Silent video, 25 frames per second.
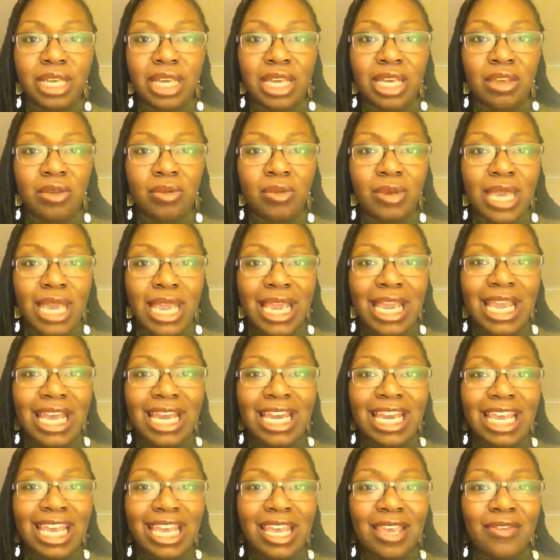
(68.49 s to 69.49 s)
You
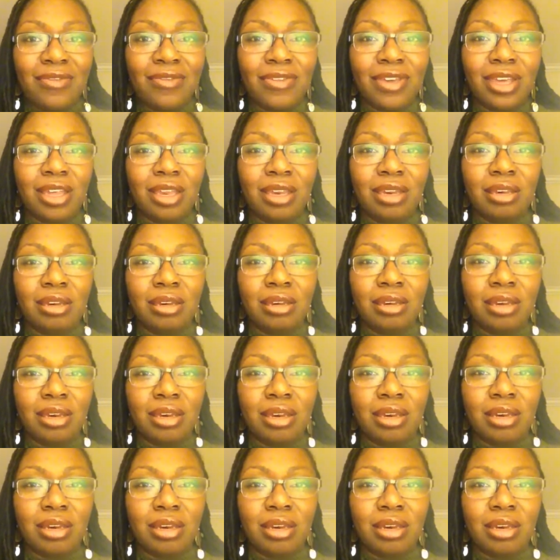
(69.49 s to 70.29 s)
can't even